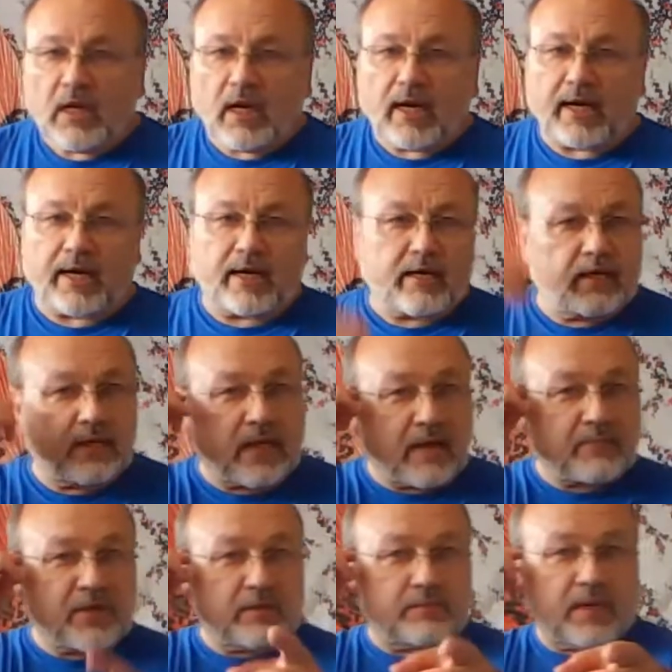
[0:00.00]

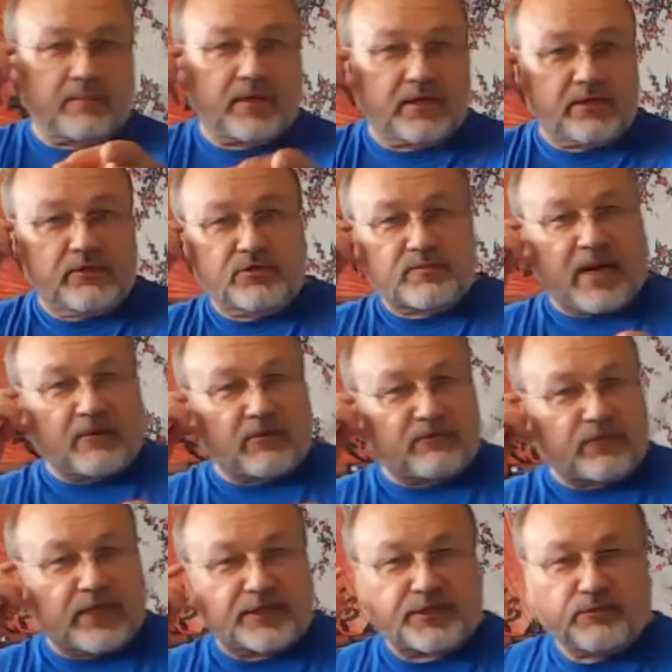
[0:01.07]
I'm gonna use my
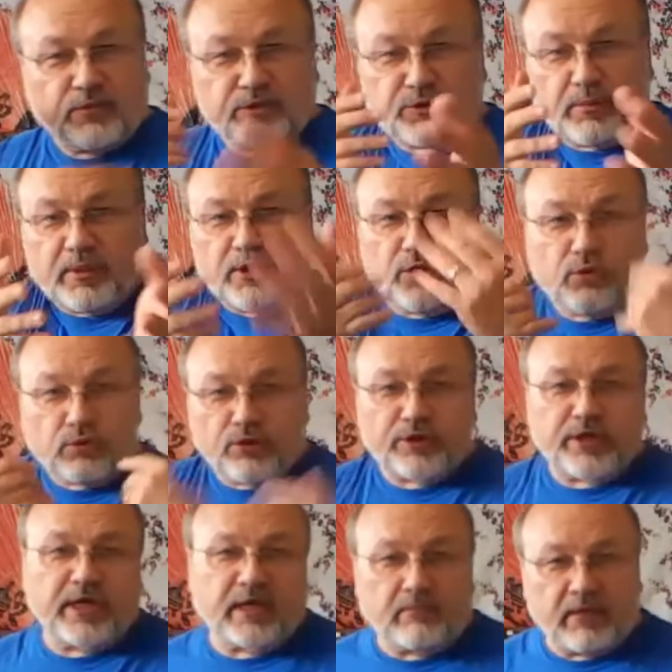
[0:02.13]
reflection, which would be you
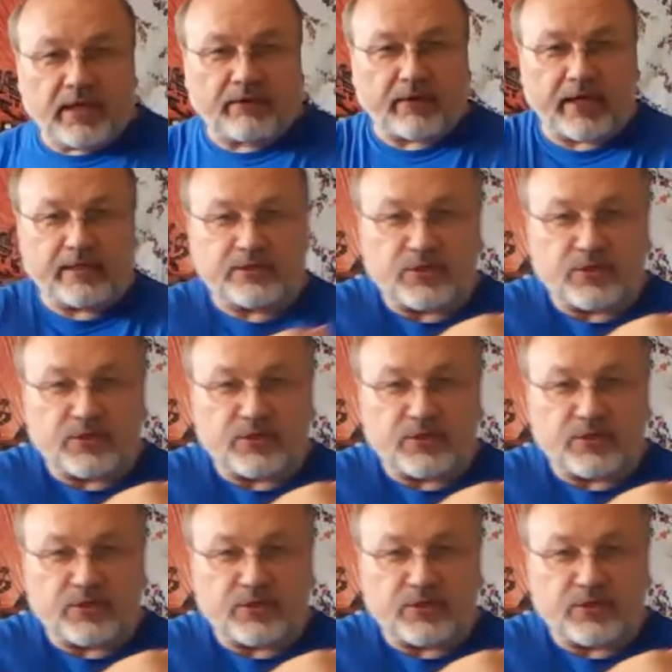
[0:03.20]
looking at me, right?